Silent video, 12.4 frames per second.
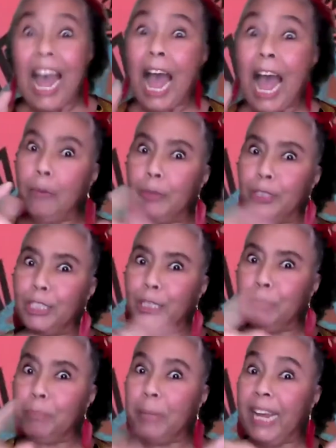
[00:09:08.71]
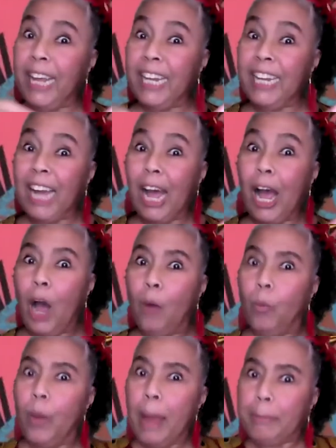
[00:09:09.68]
I will spin a
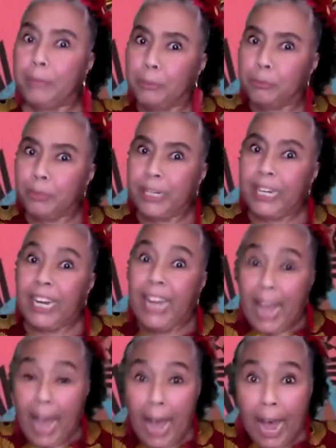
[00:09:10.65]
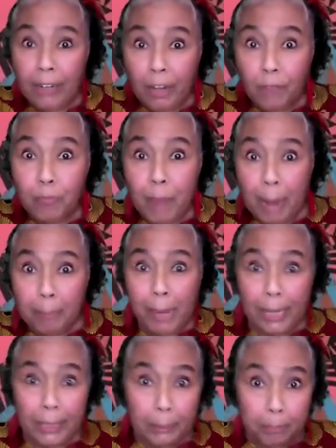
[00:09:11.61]
web string out of my
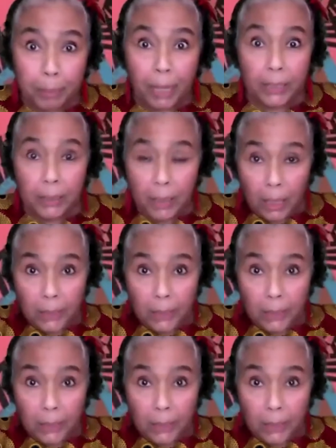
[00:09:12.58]
belly button,